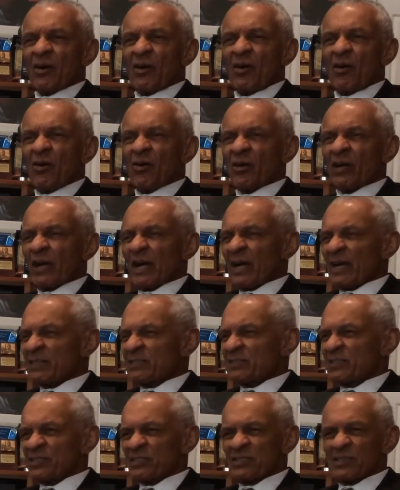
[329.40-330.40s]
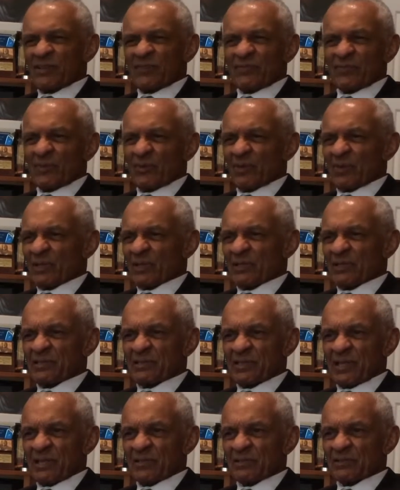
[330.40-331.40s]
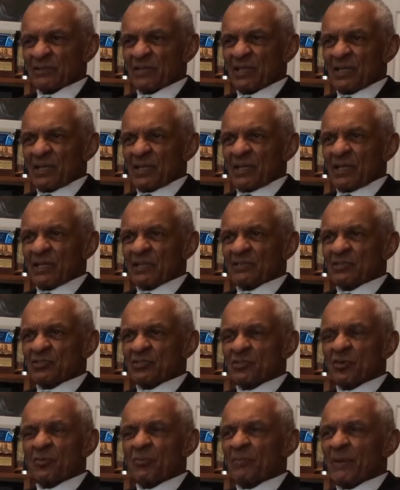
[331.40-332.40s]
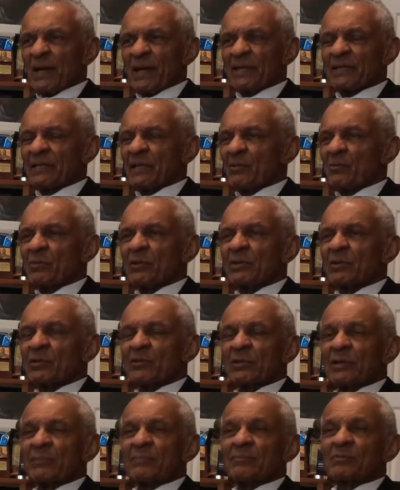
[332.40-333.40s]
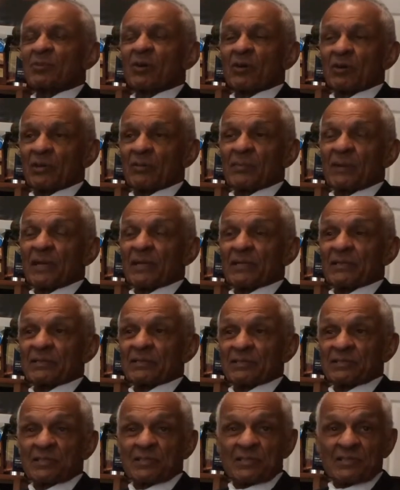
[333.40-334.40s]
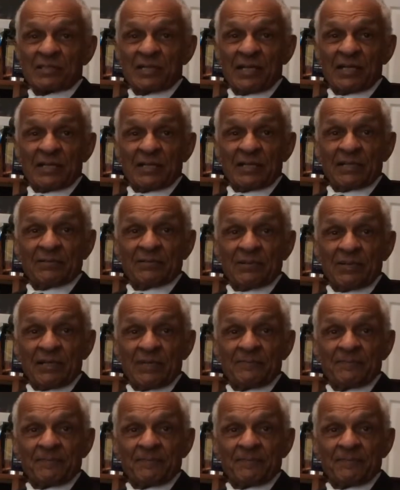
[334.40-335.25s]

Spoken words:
all kinds of stuff going on in jails. It's so bad that we don't even talk about it in society, right?